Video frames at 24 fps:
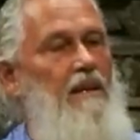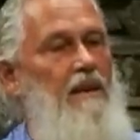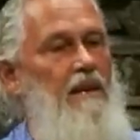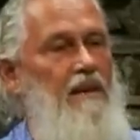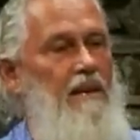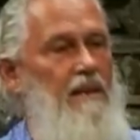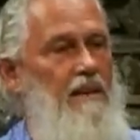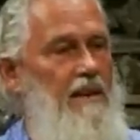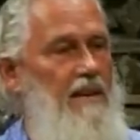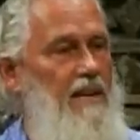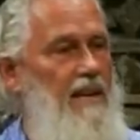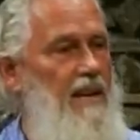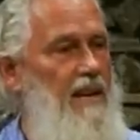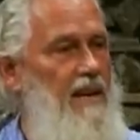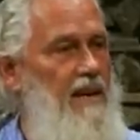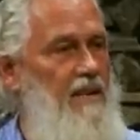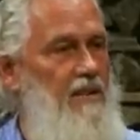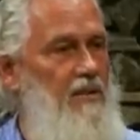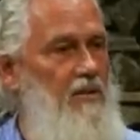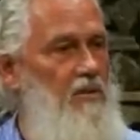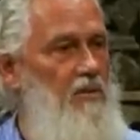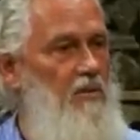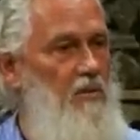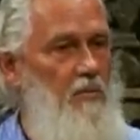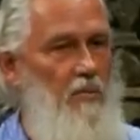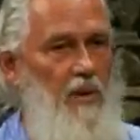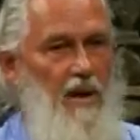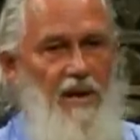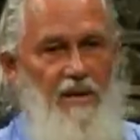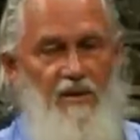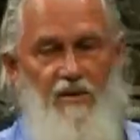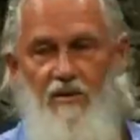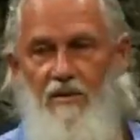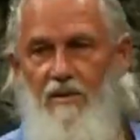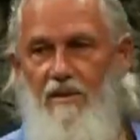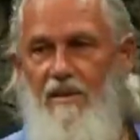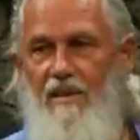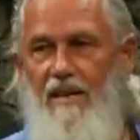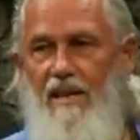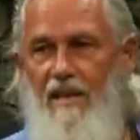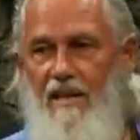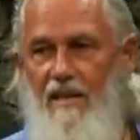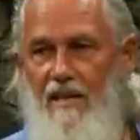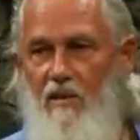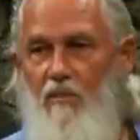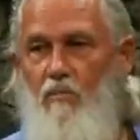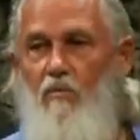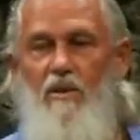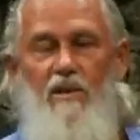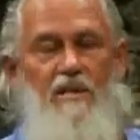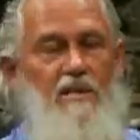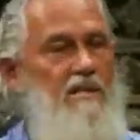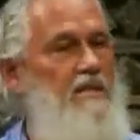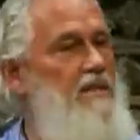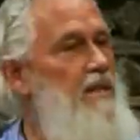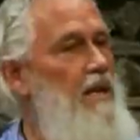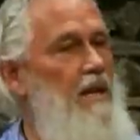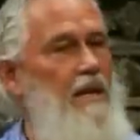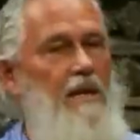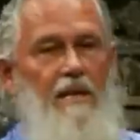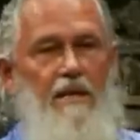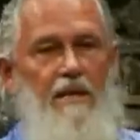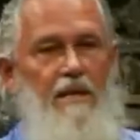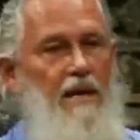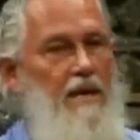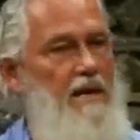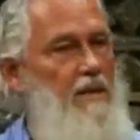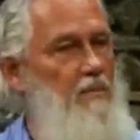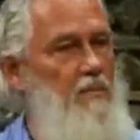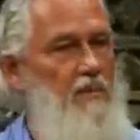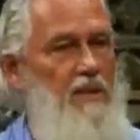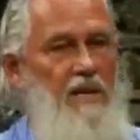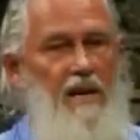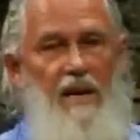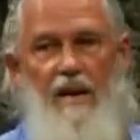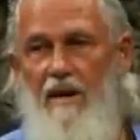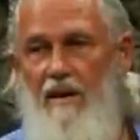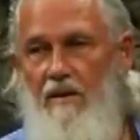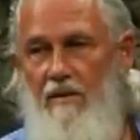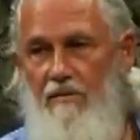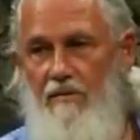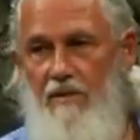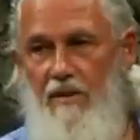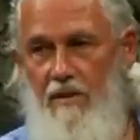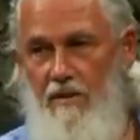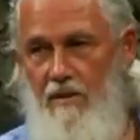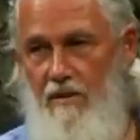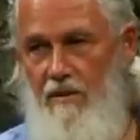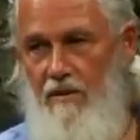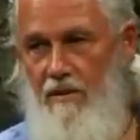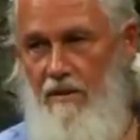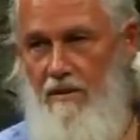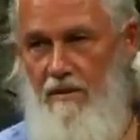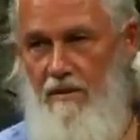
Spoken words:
and I had a new mantra, and it was, get me out of here.